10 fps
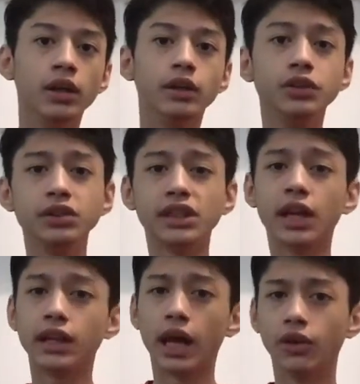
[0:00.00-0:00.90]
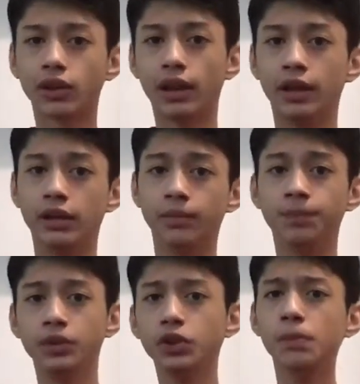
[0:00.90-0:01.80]
Using an outline,
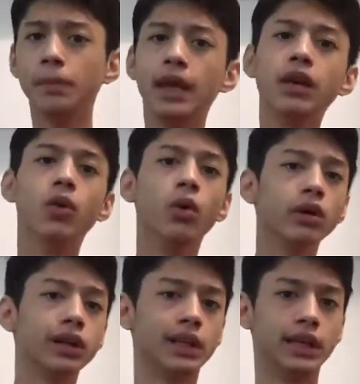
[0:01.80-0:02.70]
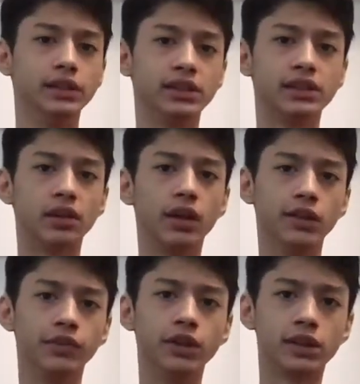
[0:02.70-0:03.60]
you may organize all
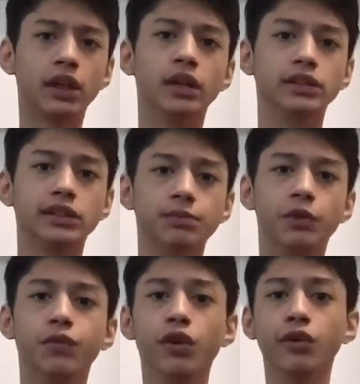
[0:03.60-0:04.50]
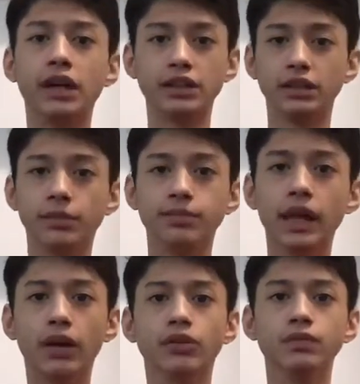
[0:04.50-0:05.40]
of your thoughts before writing them
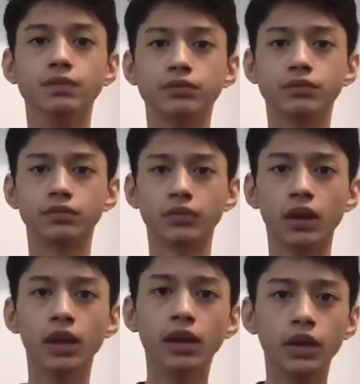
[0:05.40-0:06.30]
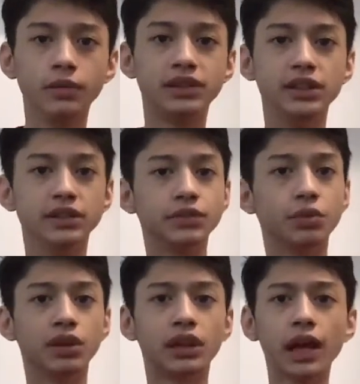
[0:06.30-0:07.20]
down, since it
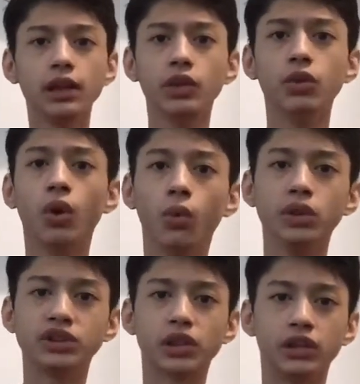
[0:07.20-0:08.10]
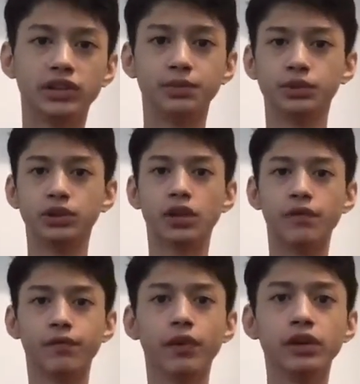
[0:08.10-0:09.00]
will tell you which concepts should come
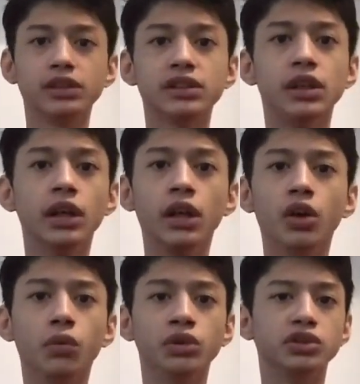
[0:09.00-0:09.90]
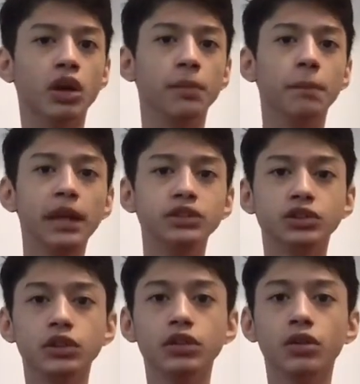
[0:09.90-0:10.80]
first, which are
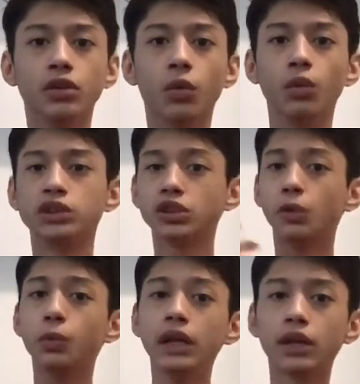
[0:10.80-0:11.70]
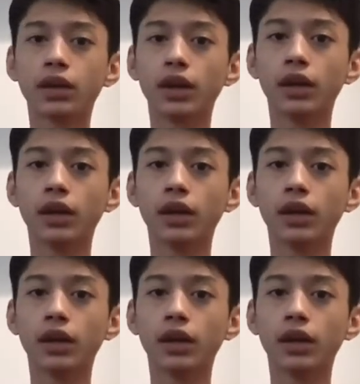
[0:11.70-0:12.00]
major, which are weak,